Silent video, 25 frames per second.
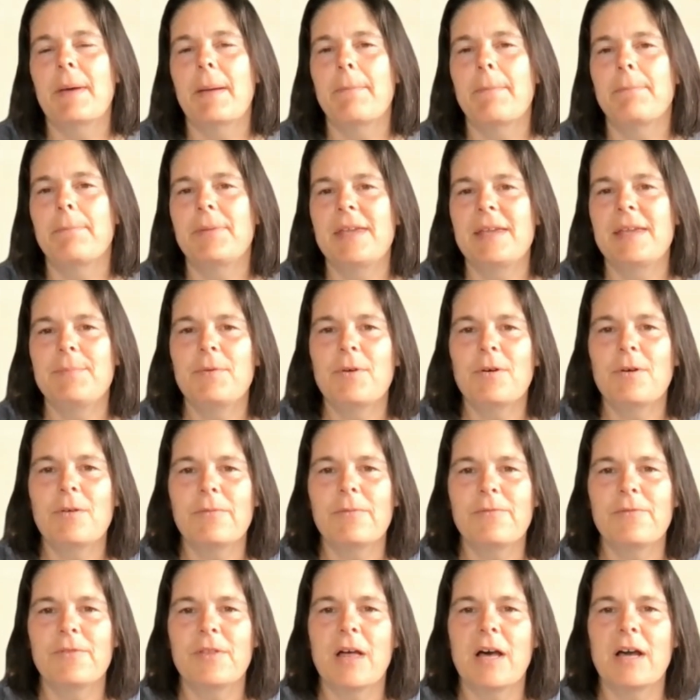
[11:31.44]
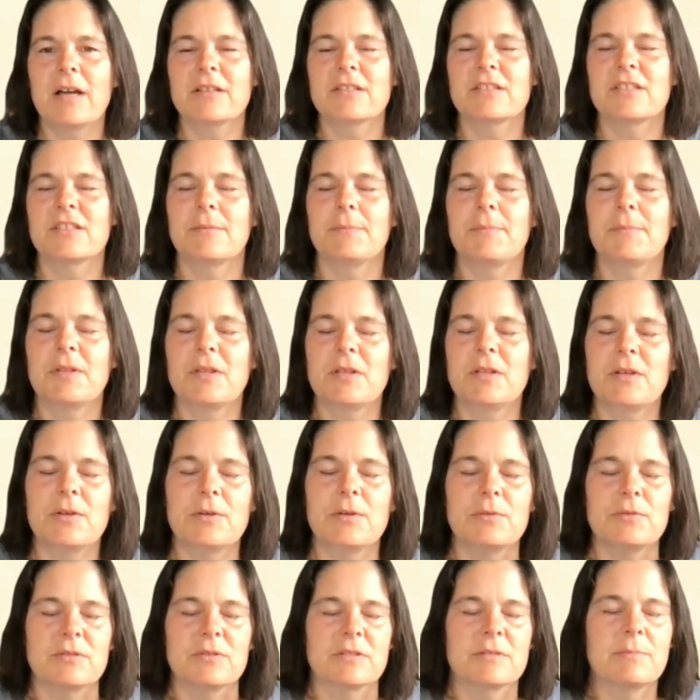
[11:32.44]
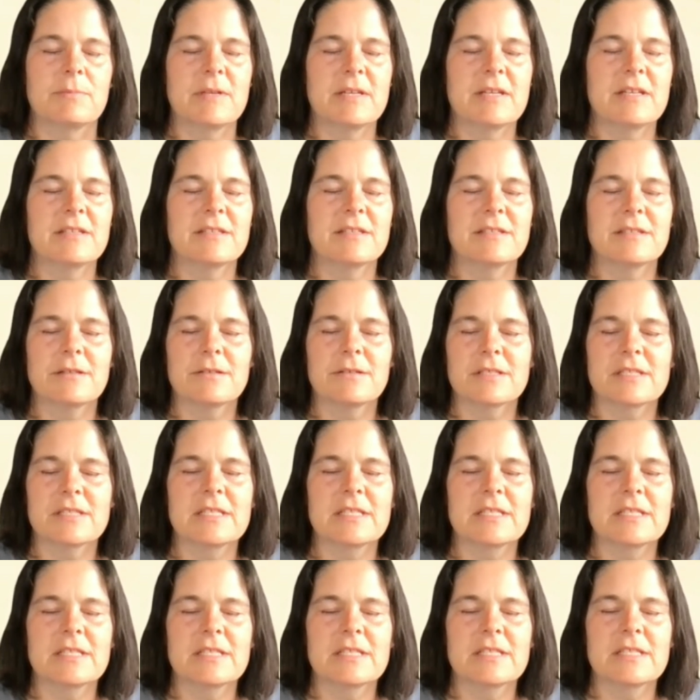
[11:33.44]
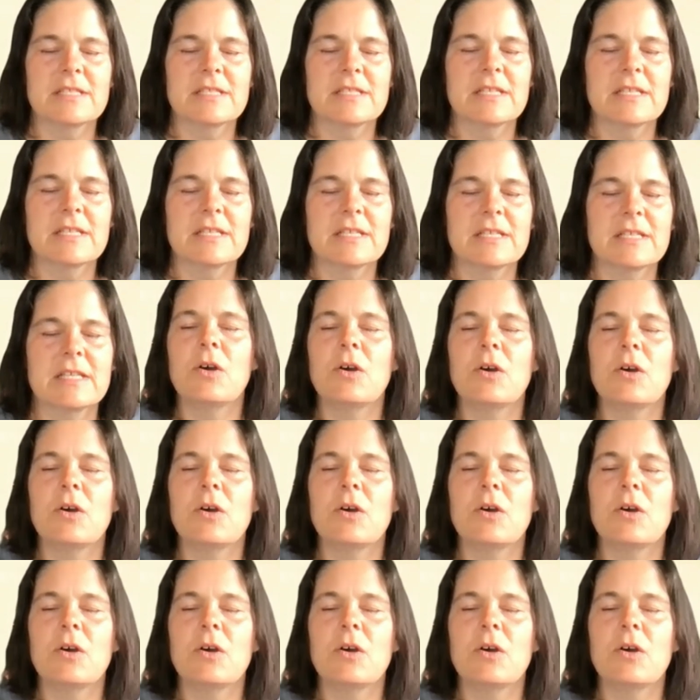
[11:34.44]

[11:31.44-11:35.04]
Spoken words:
People flock to balloons because they're silly.